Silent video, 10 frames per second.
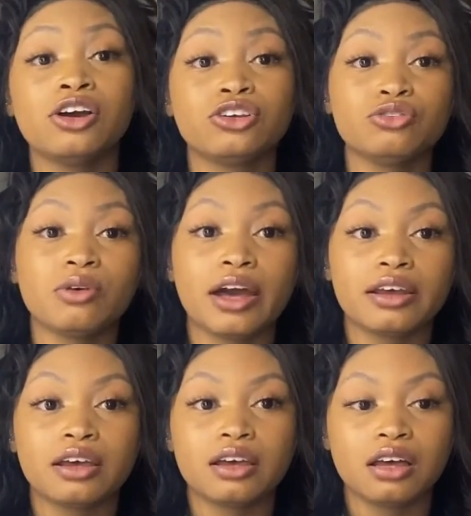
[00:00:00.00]
You got
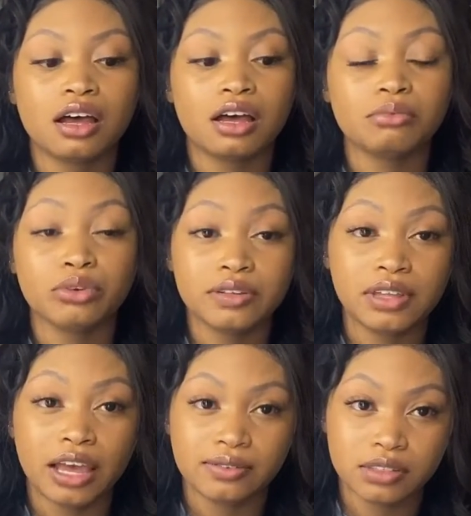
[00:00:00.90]
to breathe
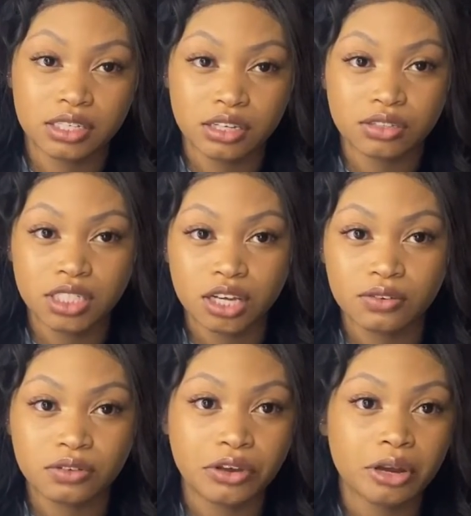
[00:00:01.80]
life into
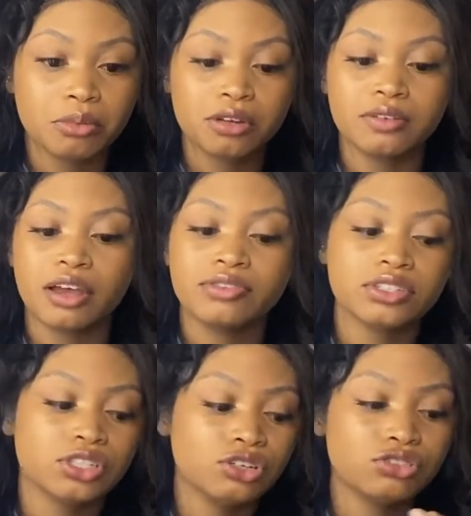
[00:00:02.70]
yourself. You got to breathe life
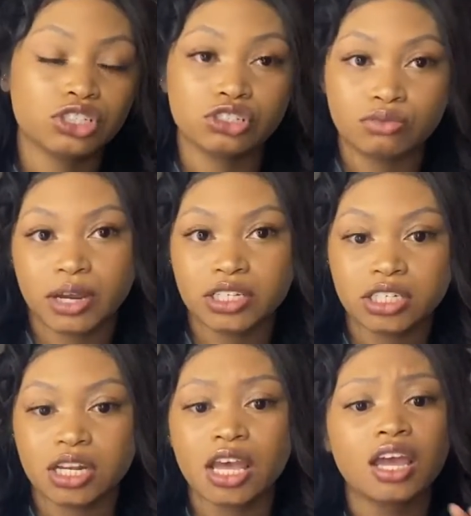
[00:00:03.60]
into your situation.